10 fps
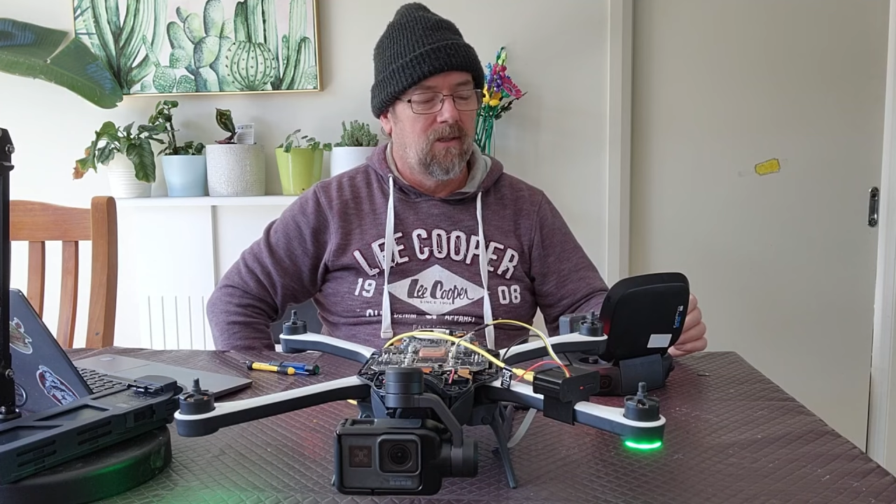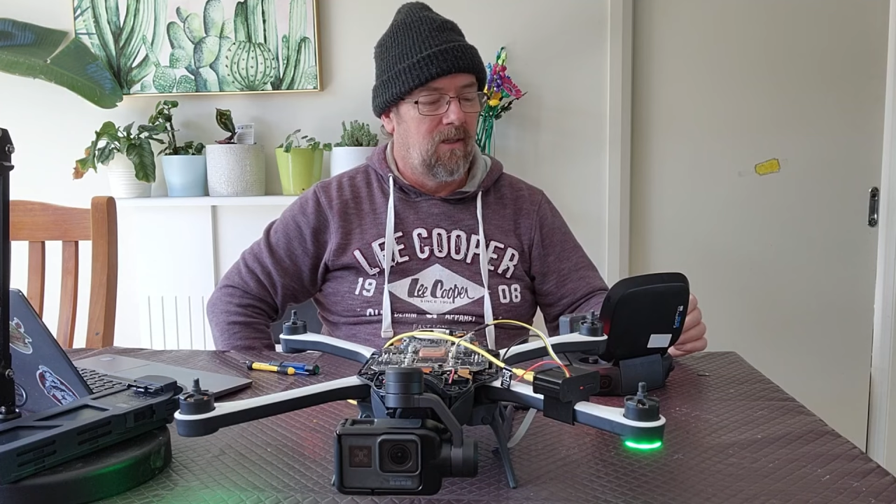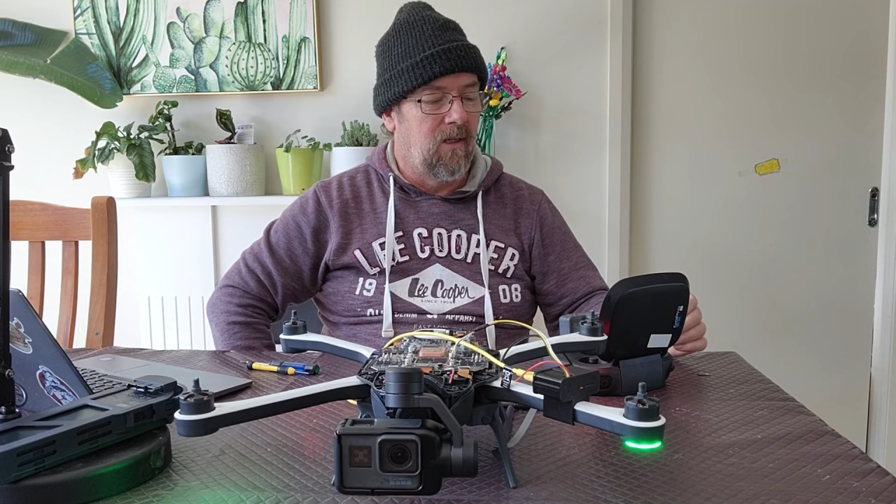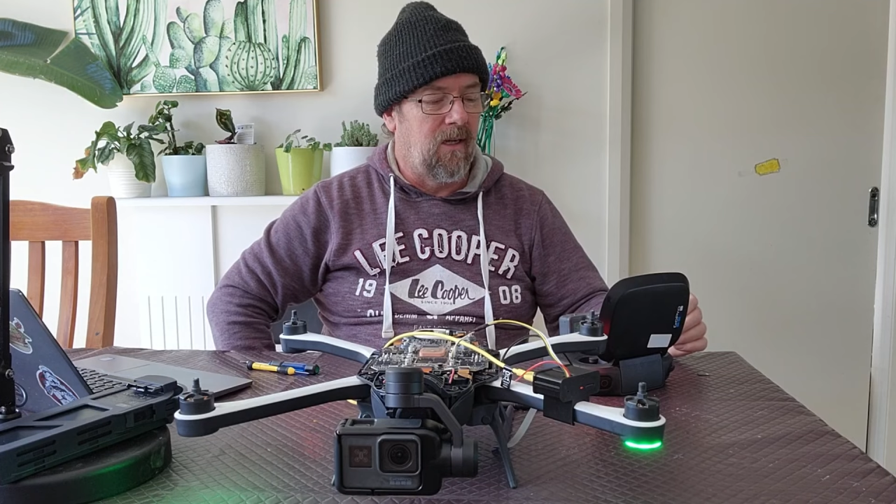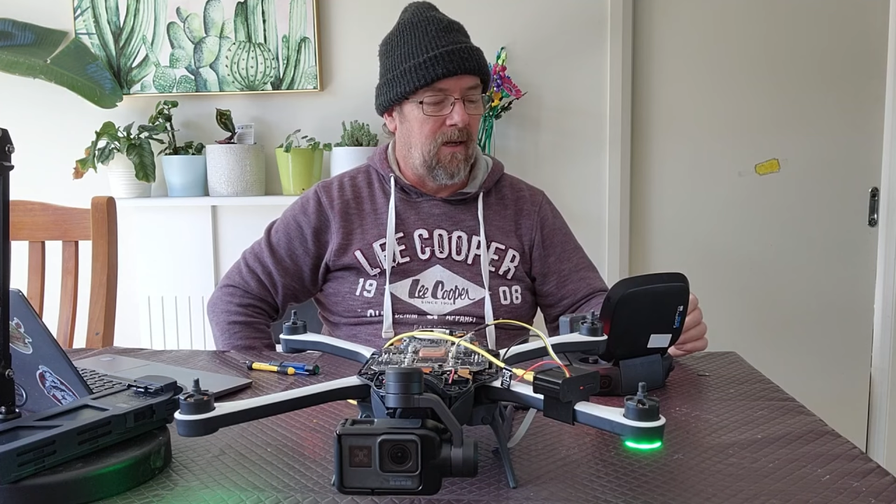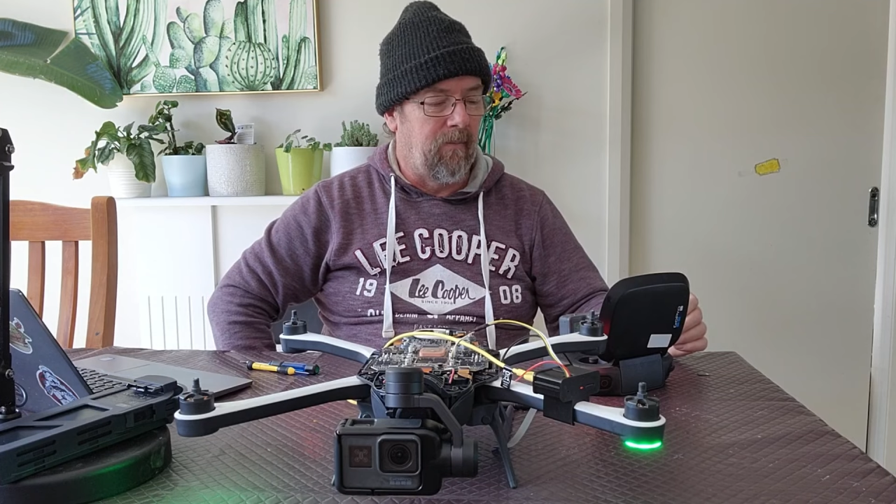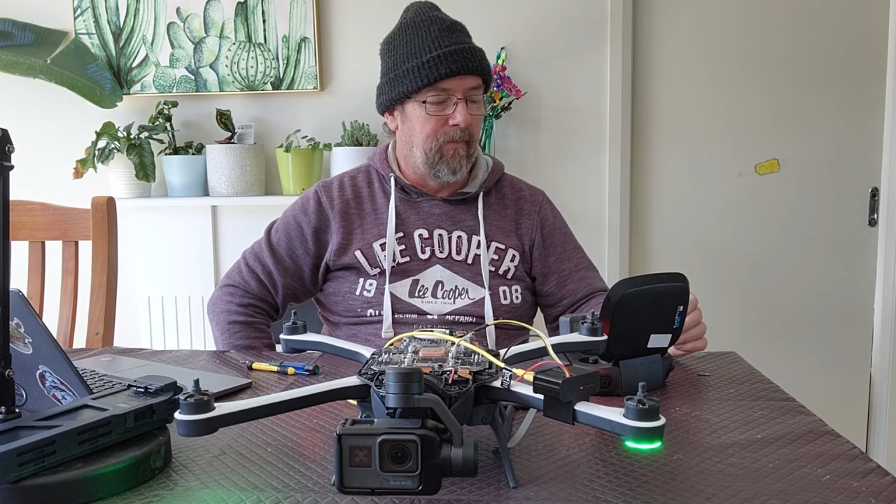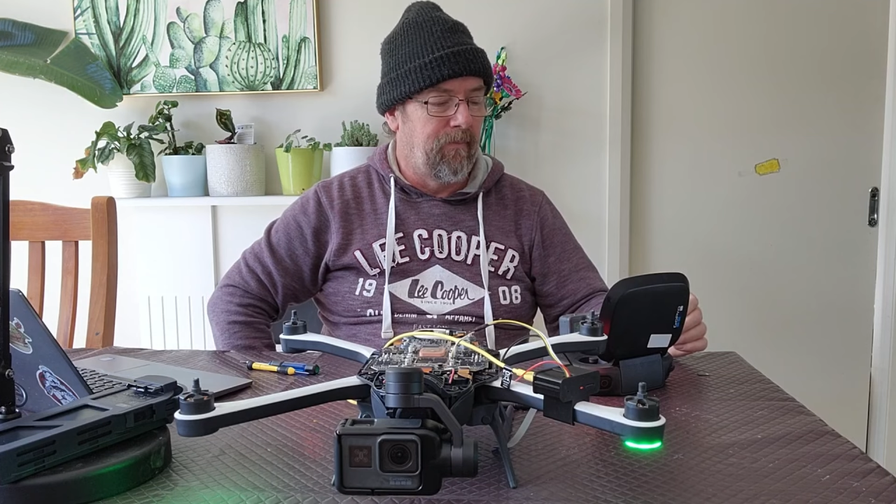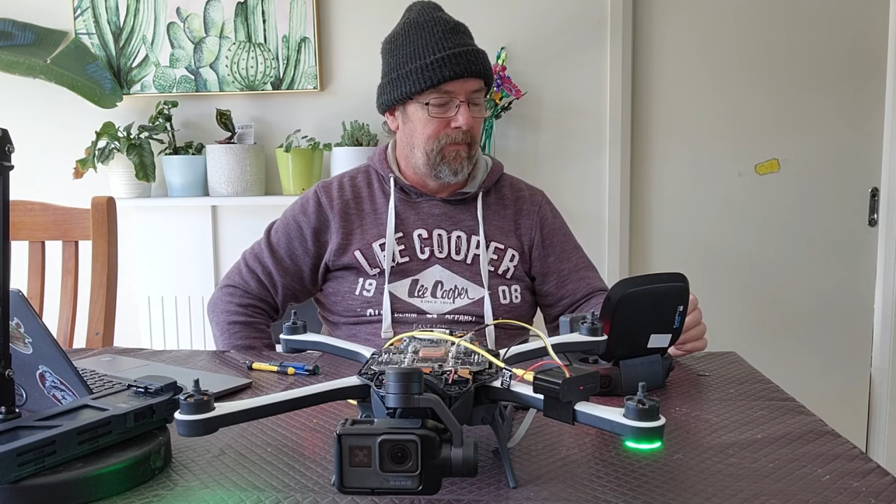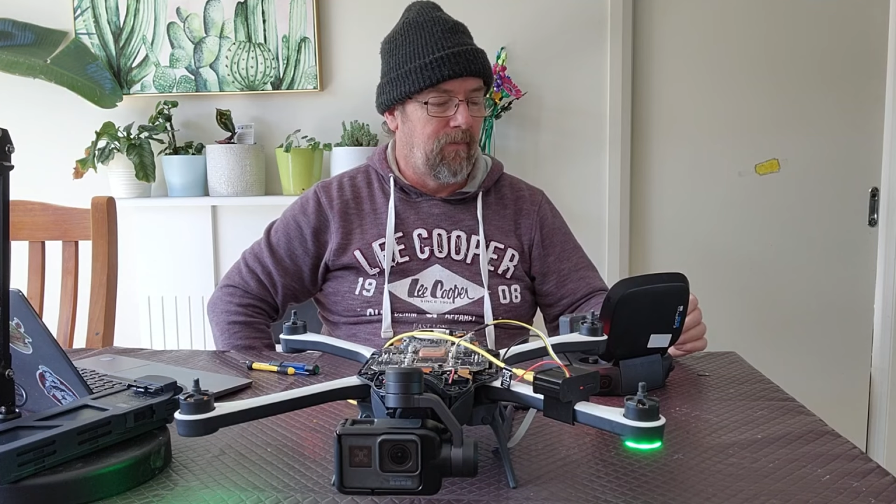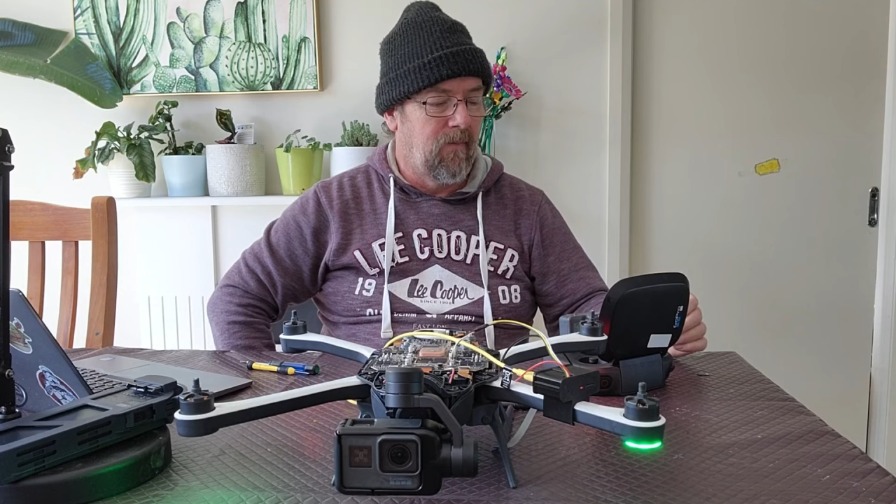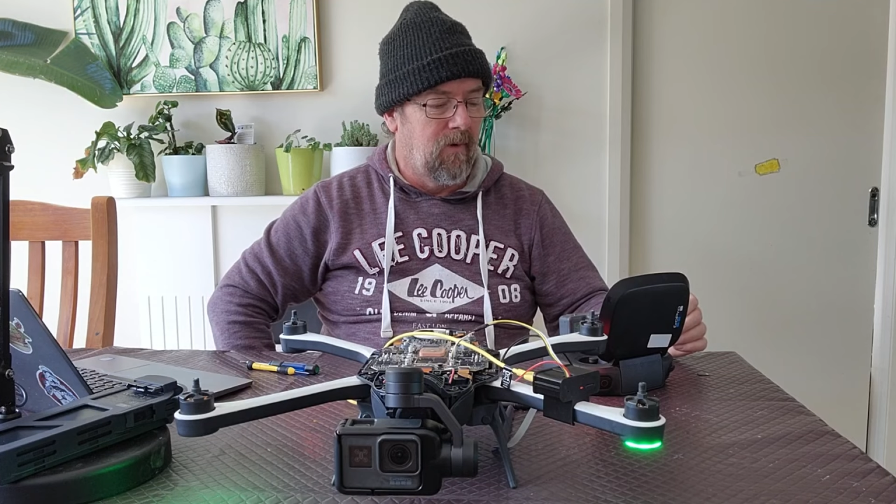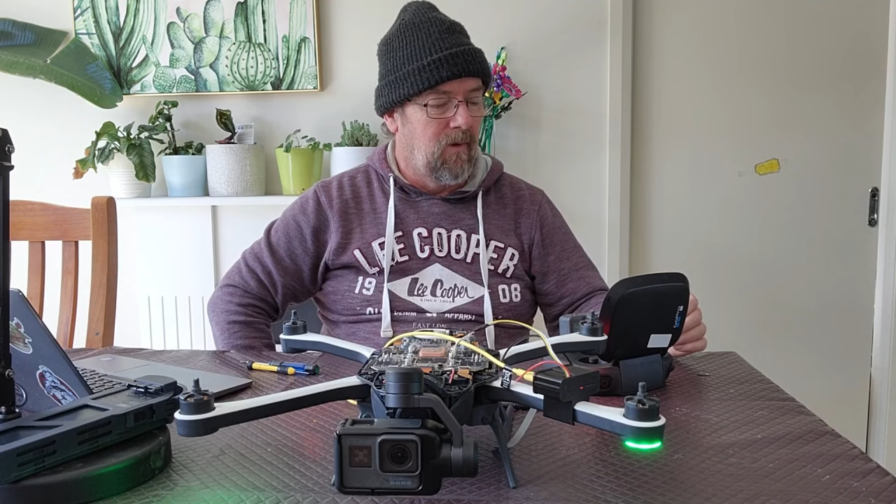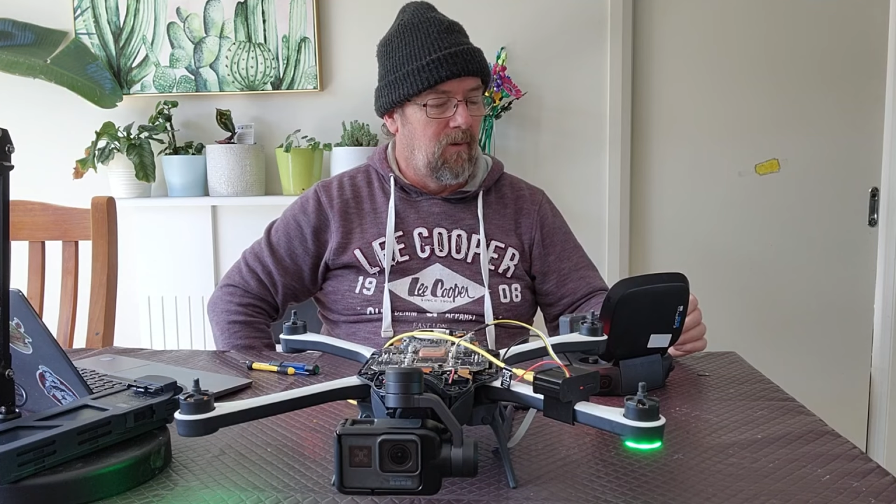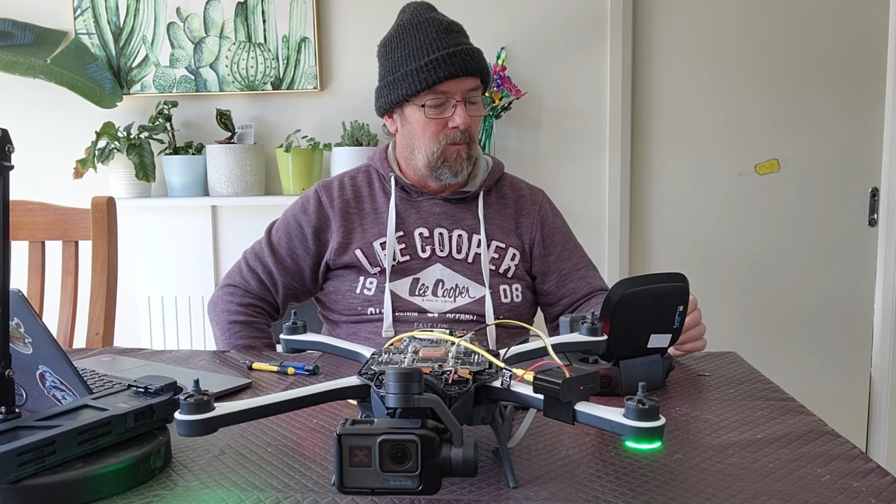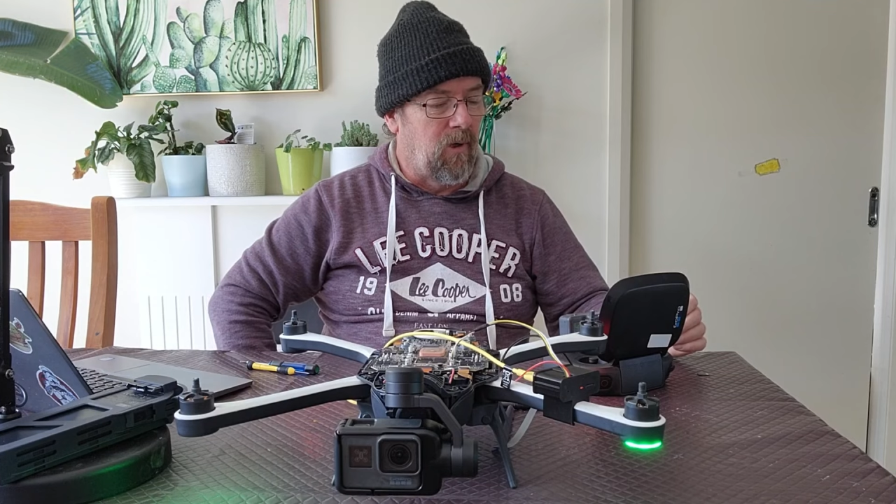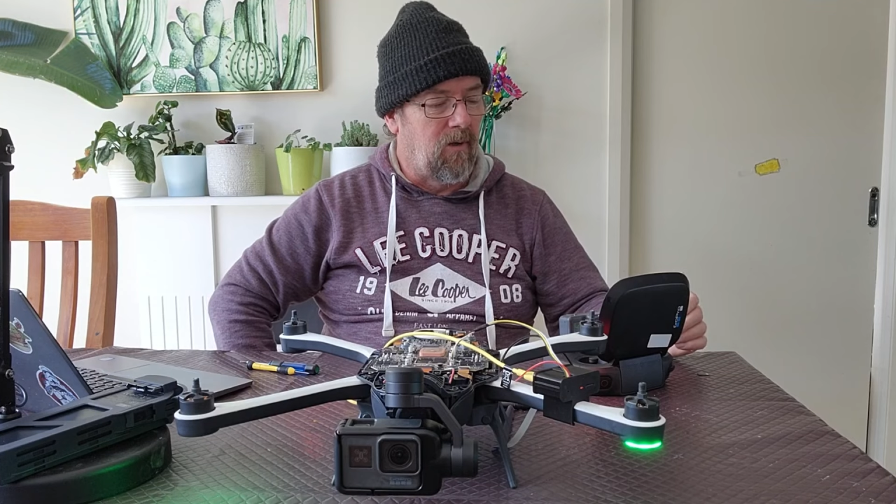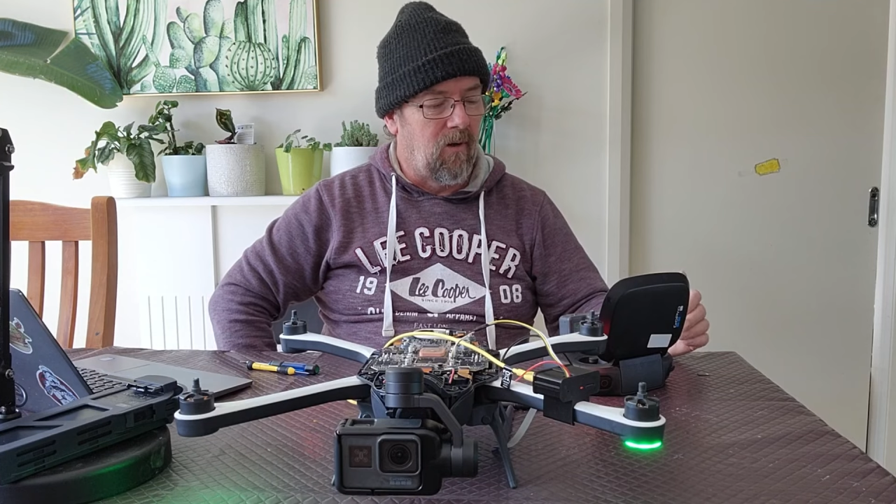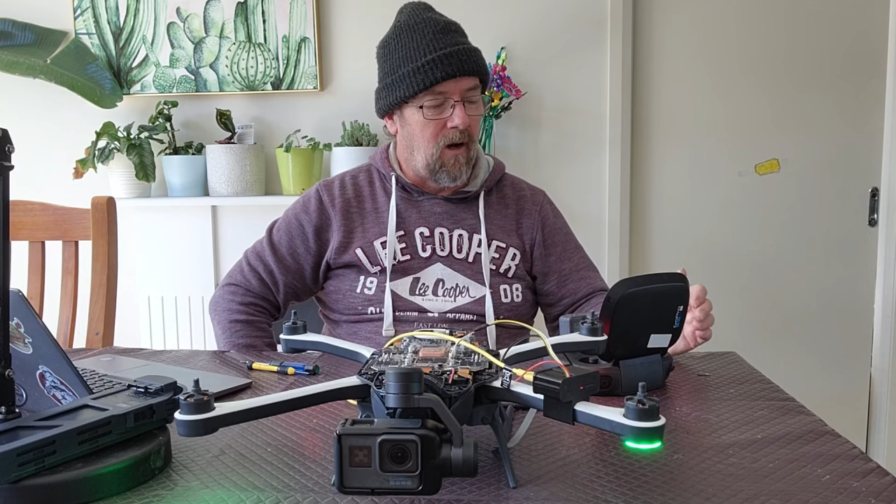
But